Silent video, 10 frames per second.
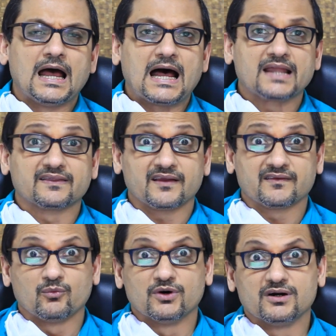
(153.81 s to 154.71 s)
And then
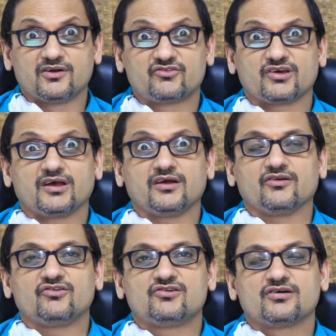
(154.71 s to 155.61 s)
the world
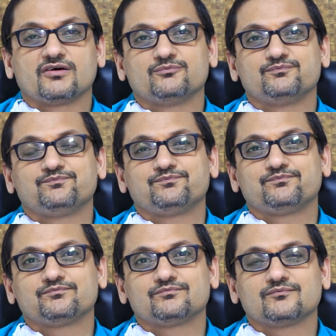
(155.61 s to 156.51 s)
changed
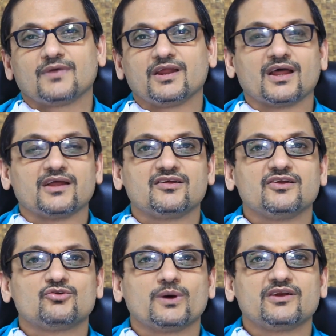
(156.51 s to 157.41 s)
in
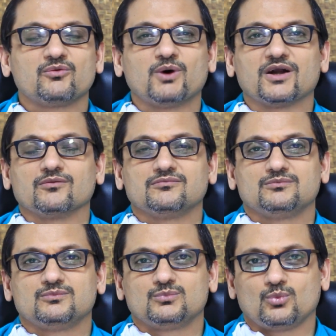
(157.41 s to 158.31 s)
1921
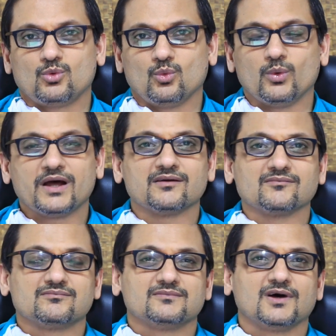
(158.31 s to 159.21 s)
when
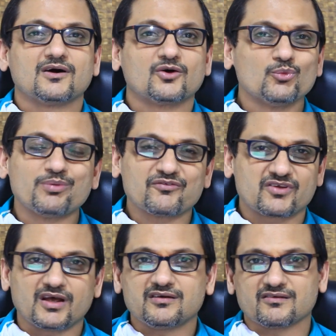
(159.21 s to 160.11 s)
a group of
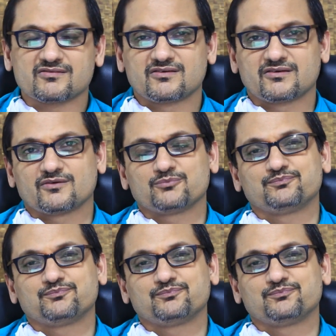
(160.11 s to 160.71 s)
scientists,